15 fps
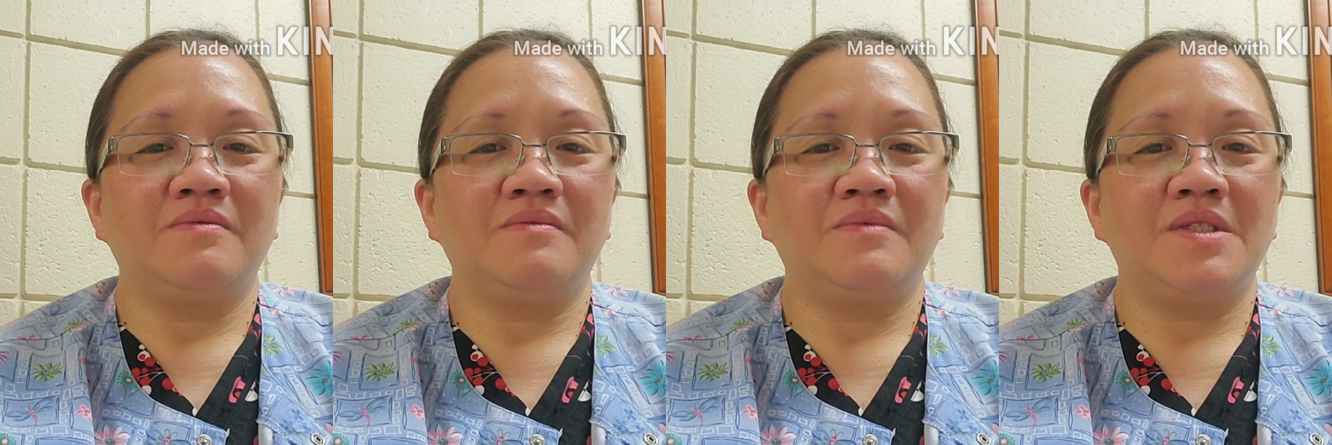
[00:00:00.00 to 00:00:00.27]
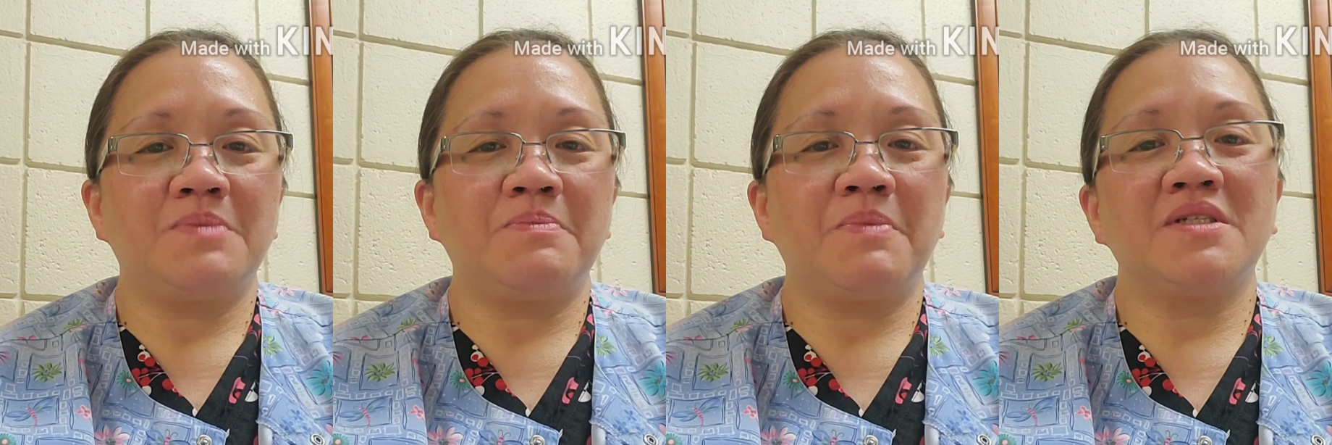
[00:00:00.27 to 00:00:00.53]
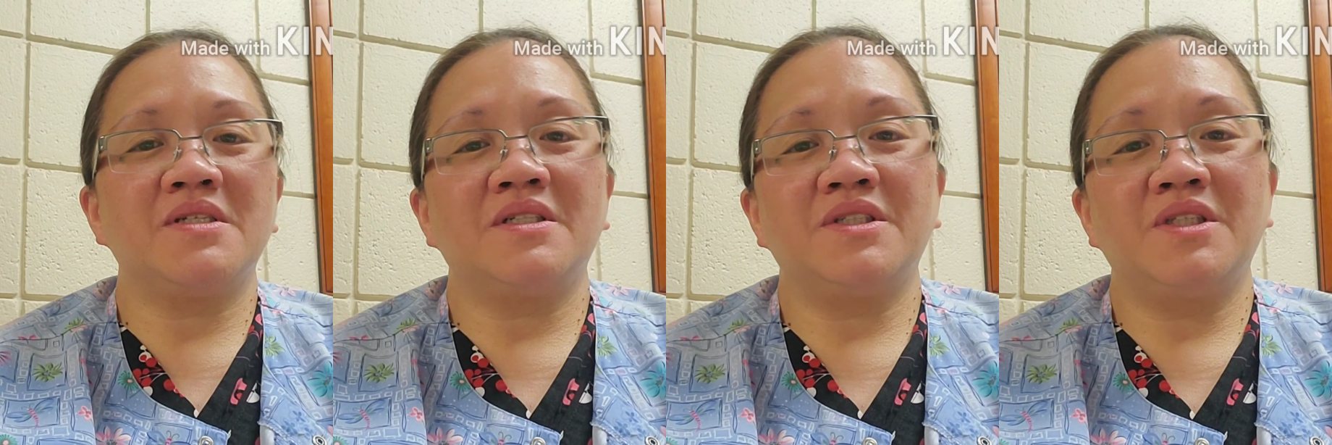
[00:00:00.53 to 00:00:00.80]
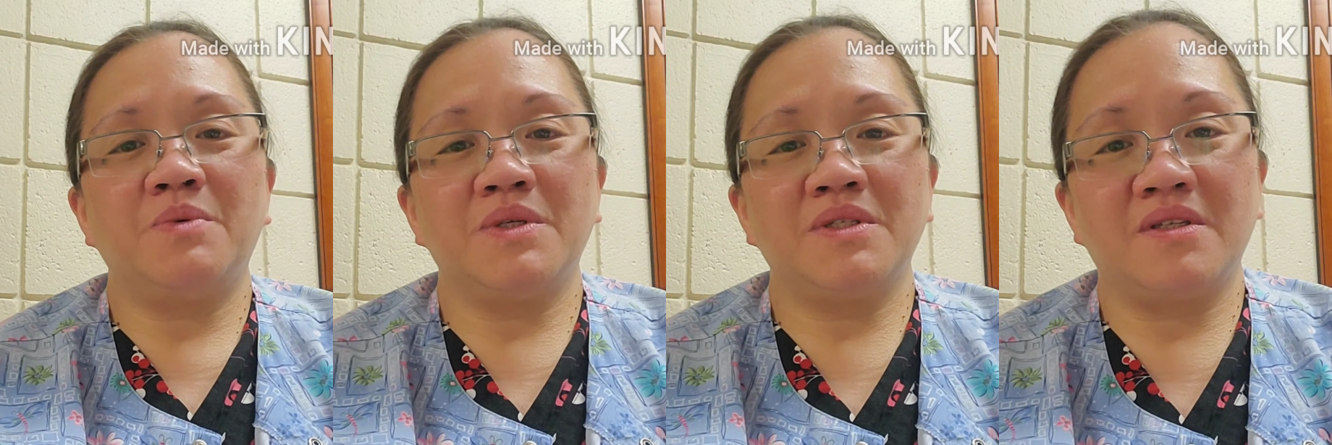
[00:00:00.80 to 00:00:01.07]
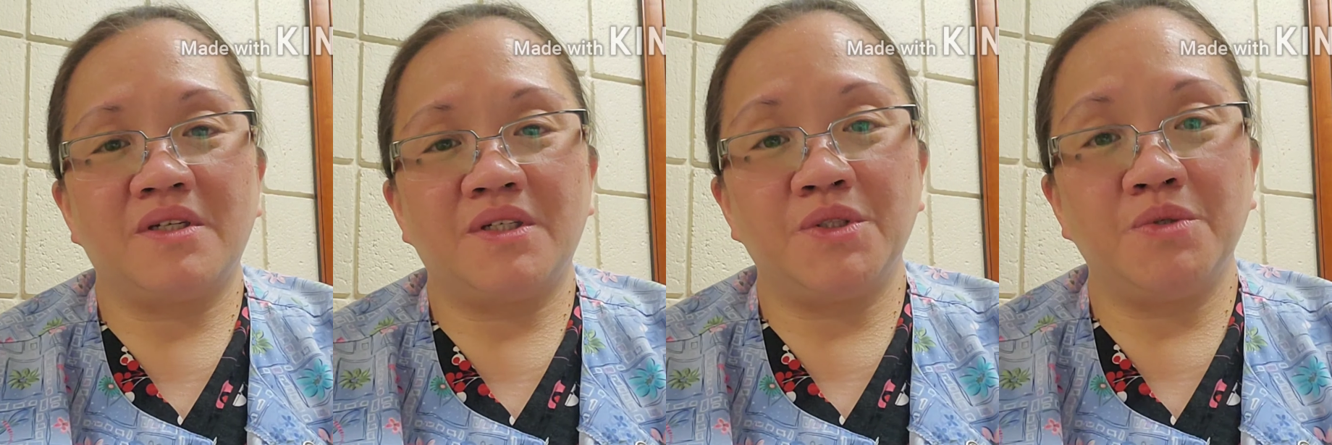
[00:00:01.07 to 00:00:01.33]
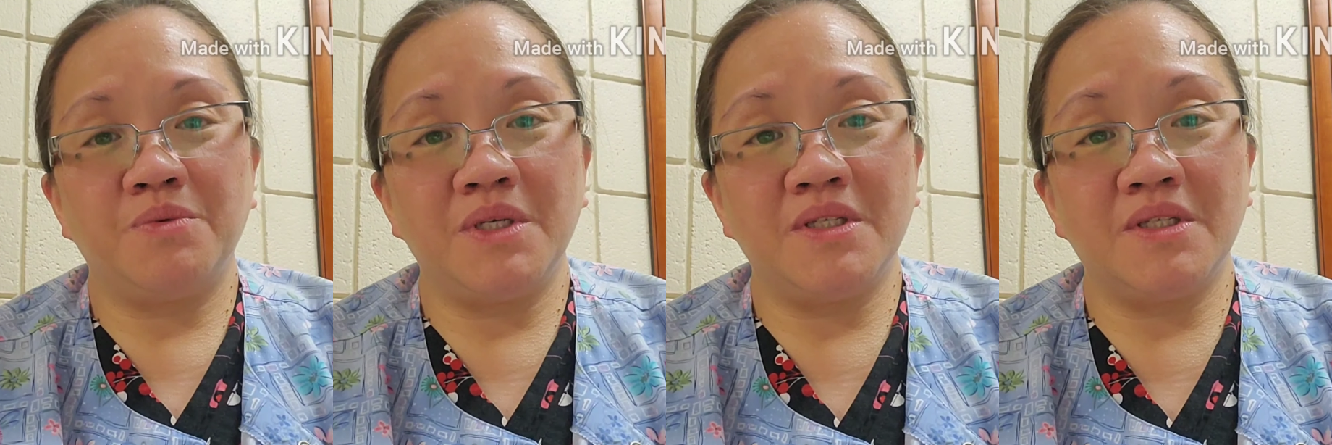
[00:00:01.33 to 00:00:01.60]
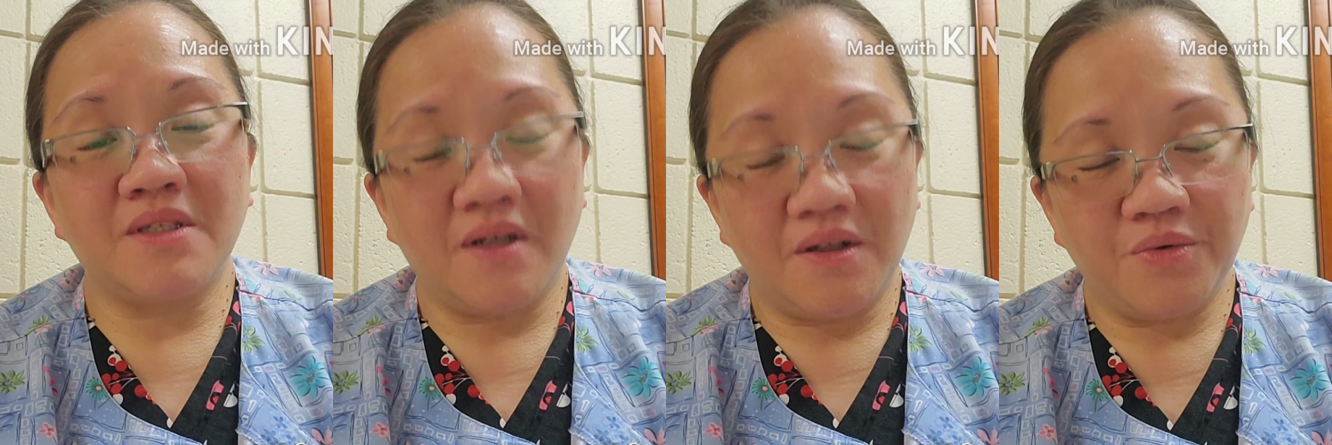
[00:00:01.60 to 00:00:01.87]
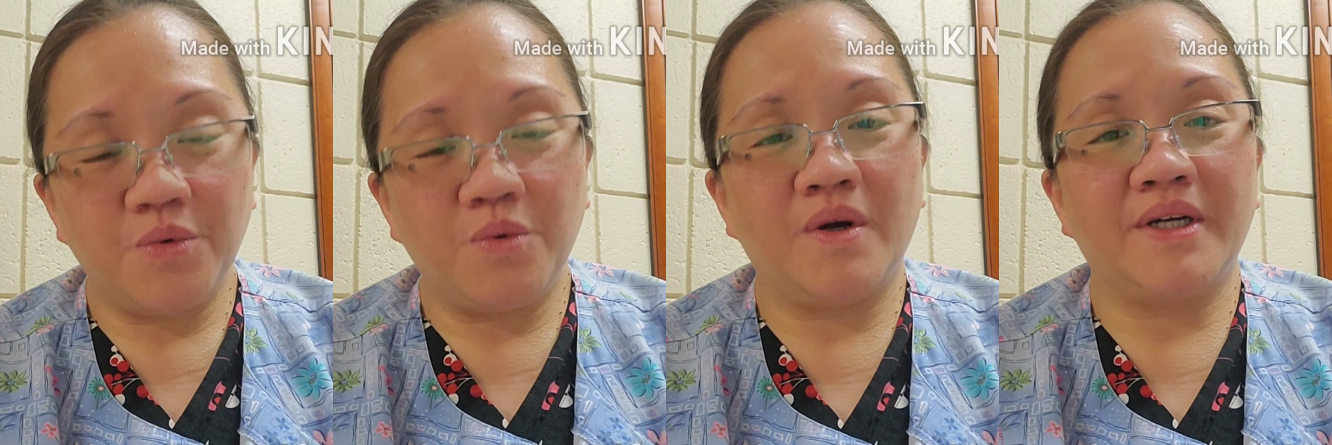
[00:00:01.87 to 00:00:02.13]
especially the ones that are doing
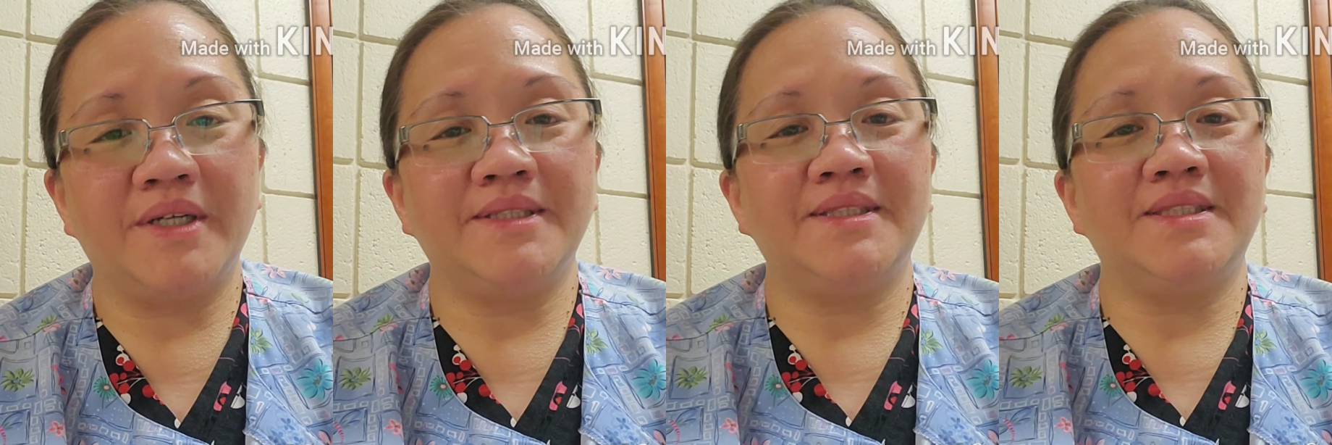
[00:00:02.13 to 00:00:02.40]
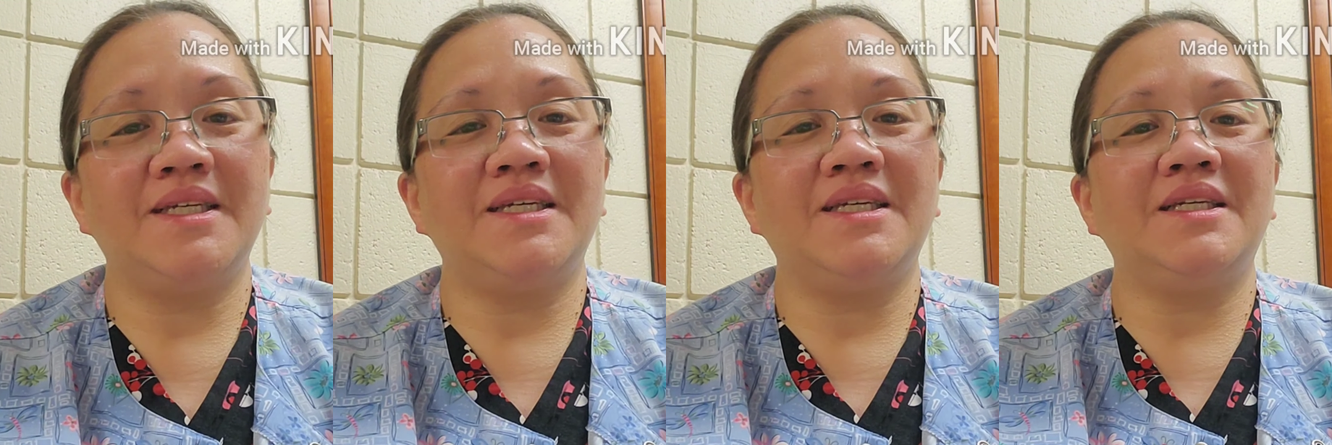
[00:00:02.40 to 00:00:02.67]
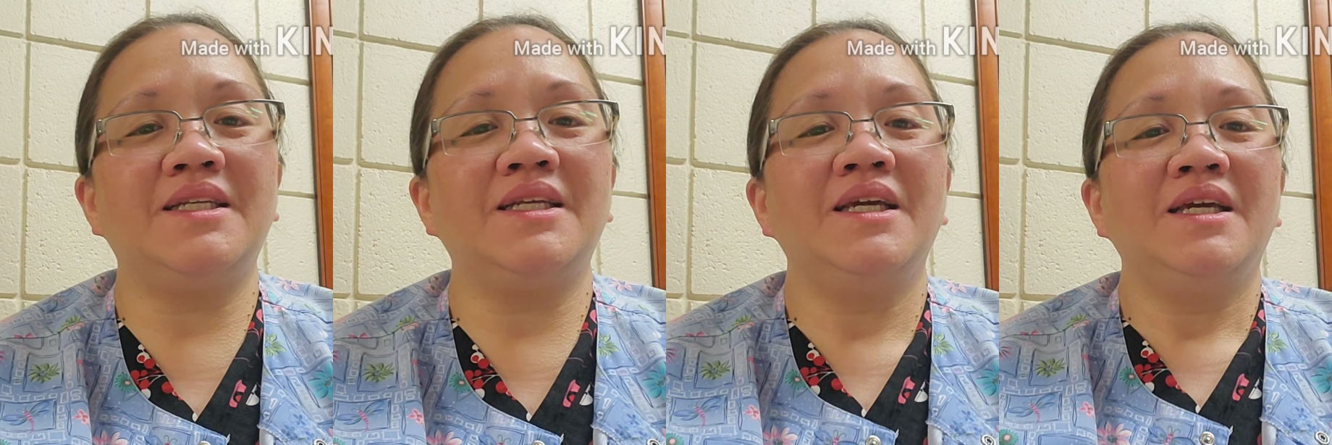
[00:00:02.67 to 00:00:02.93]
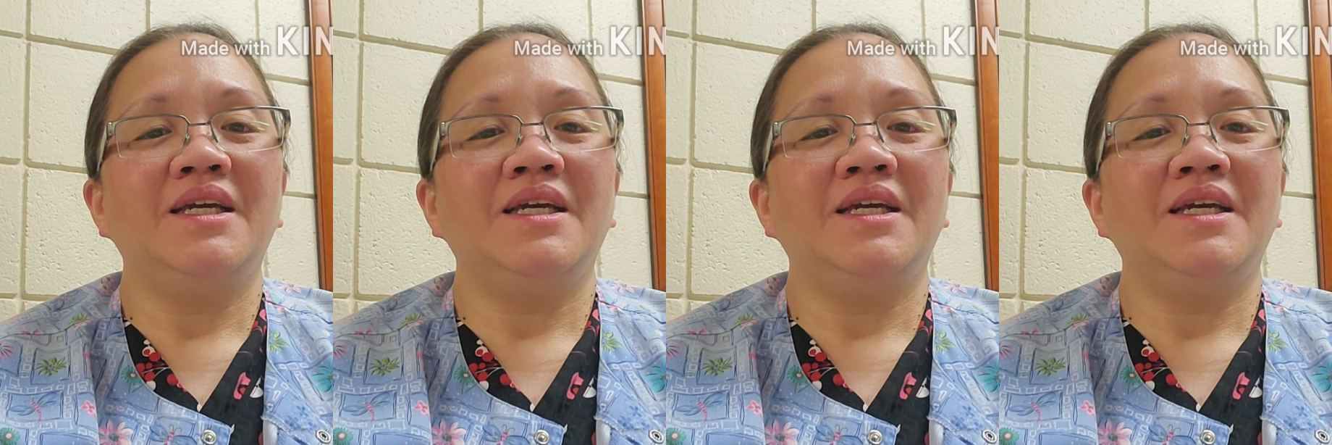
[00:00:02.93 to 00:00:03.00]
self-quarantine